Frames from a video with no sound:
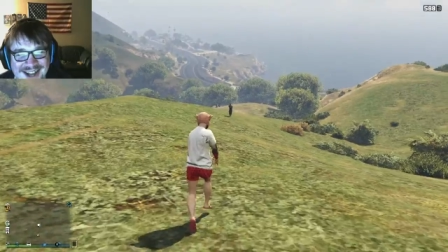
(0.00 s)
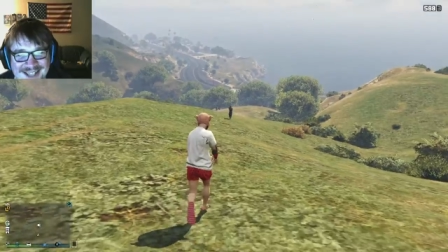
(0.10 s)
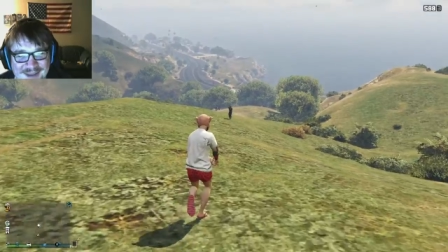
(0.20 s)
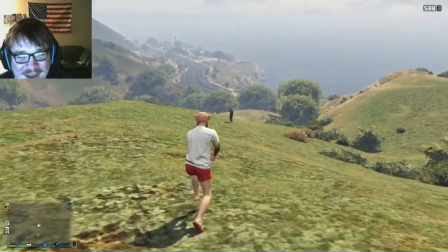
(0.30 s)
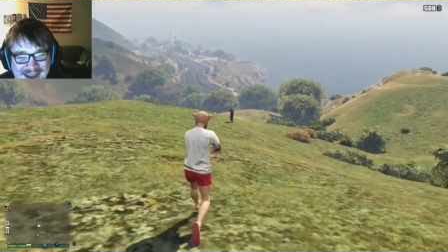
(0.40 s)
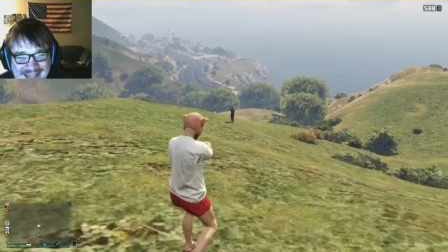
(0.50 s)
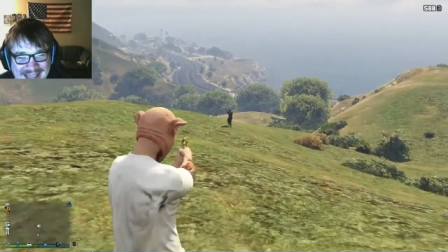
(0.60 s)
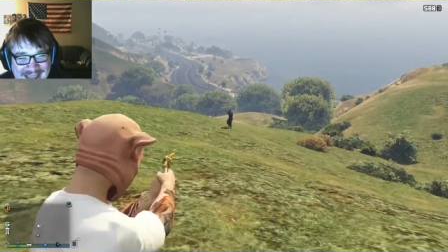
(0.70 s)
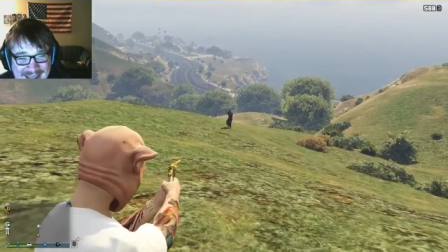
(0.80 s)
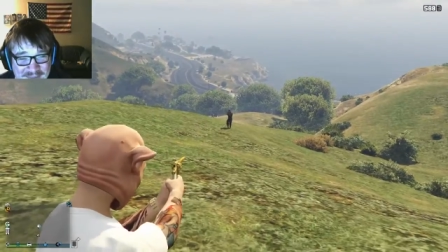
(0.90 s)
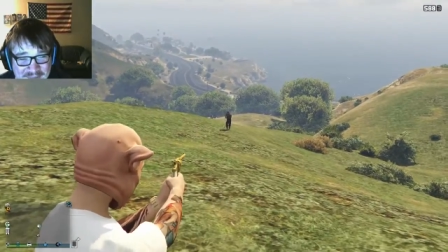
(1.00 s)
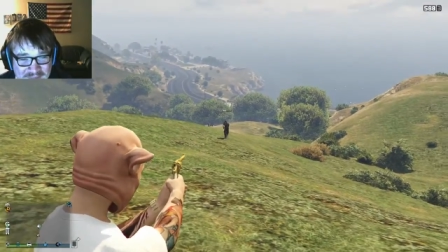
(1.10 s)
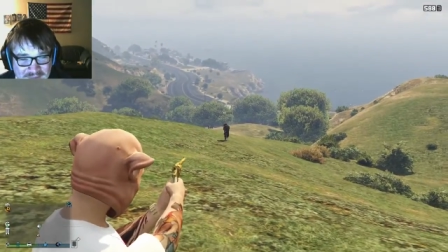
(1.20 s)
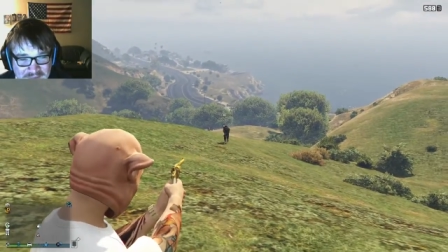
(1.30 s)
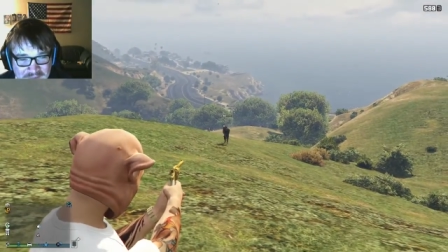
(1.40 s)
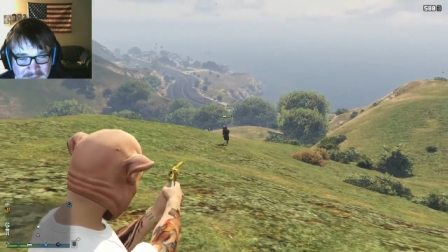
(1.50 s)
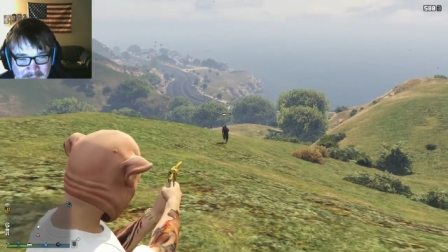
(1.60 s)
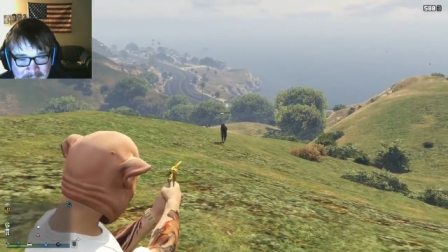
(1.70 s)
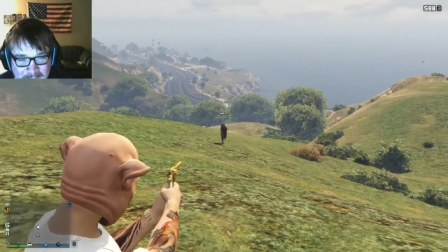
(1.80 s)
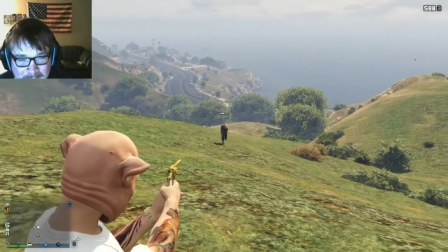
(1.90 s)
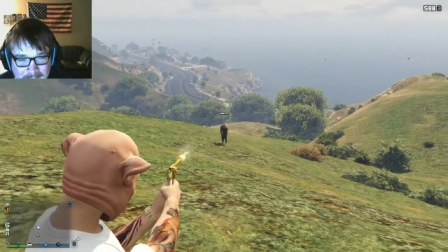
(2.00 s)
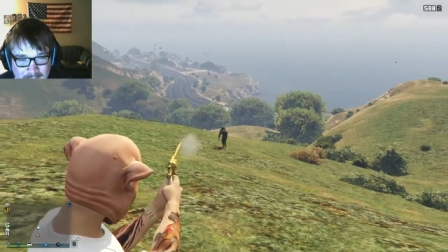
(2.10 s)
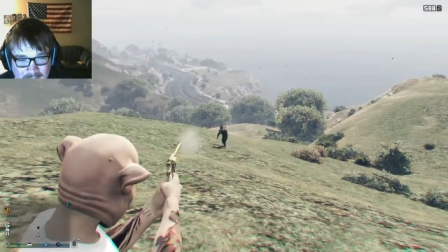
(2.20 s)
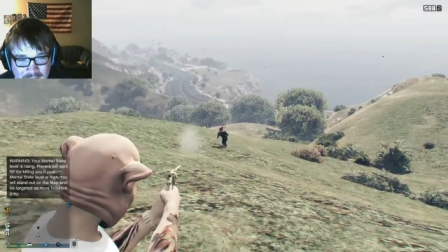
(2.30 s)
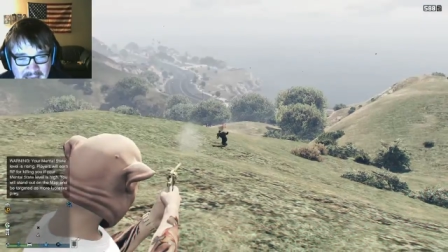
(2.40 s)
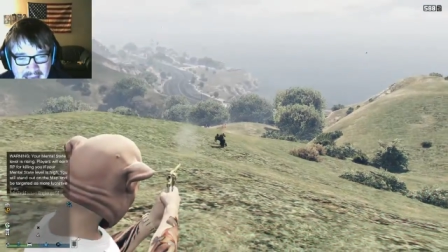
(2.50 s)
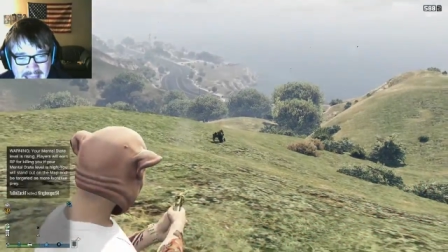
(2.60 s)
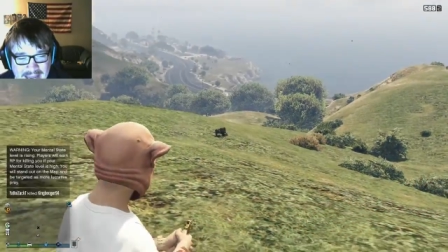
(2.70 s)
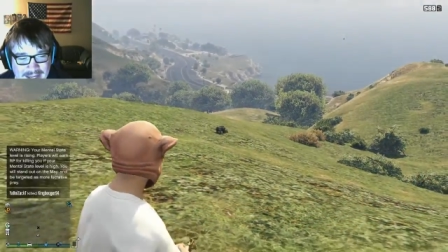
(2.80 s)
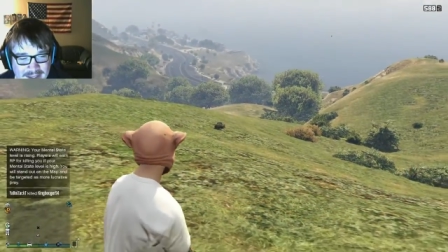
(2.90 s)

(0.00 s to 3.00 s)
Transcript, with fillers: Come on, game! Die!